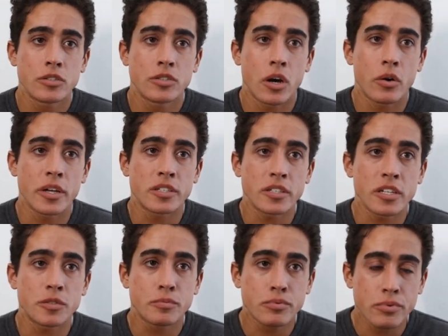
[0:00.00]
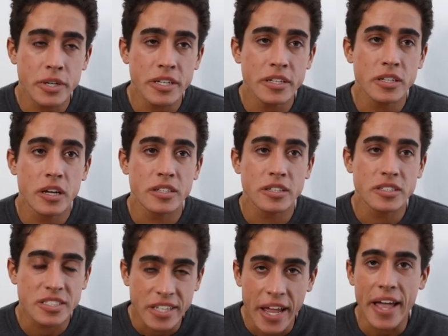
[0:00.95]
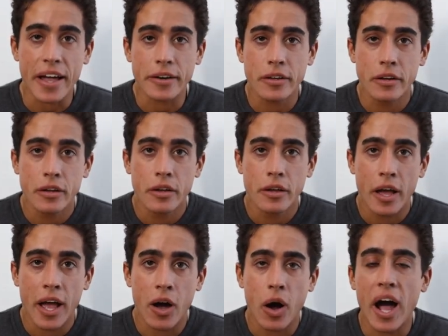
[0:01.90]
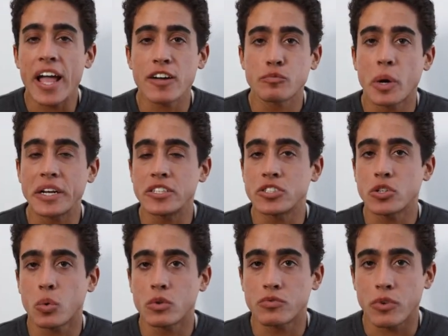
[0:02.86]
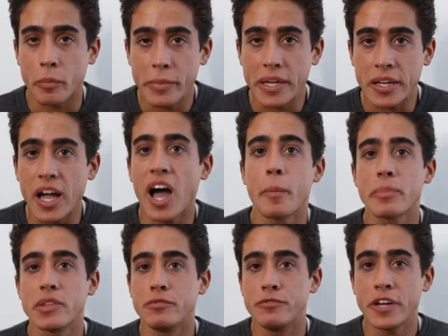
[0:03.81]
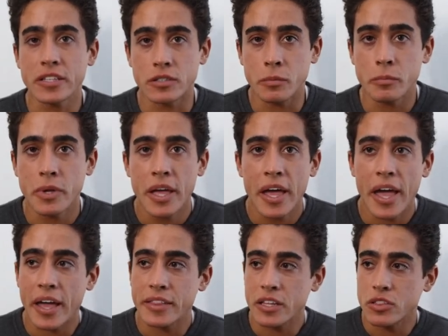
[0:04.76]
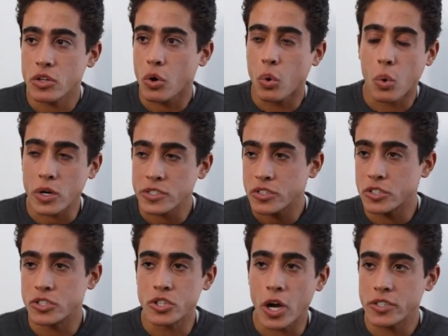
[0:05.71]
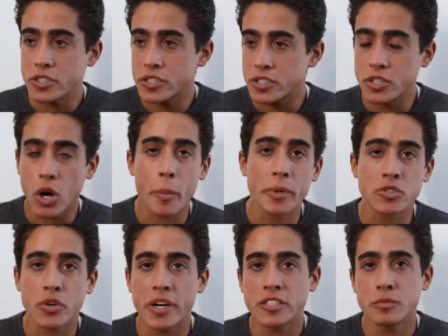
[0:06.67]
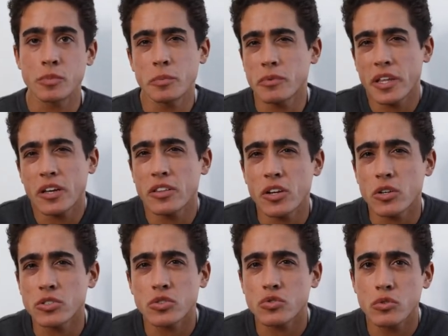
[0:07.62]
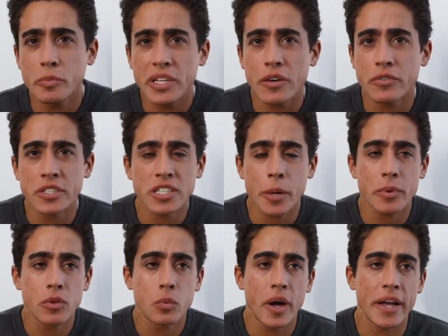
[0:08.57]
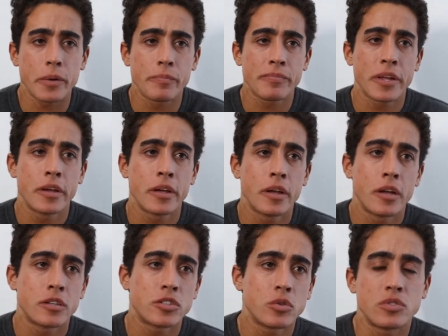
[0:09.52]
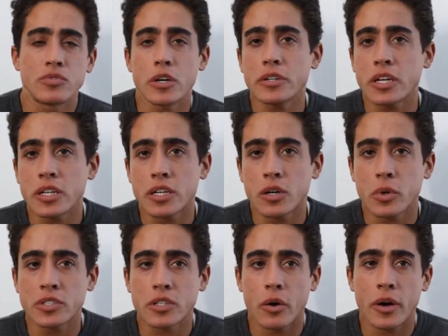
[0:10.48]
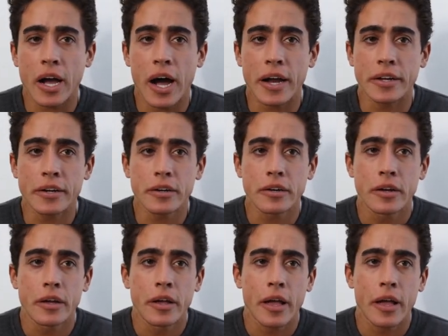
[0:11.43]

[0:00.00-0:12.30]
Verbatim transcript: So it's, it's pretty sad how I have money stolen from me. I'm the victim, and then the courts, the judges, the arbitration people, they, they all screw me every step of the way. So it's very clear what's going on here.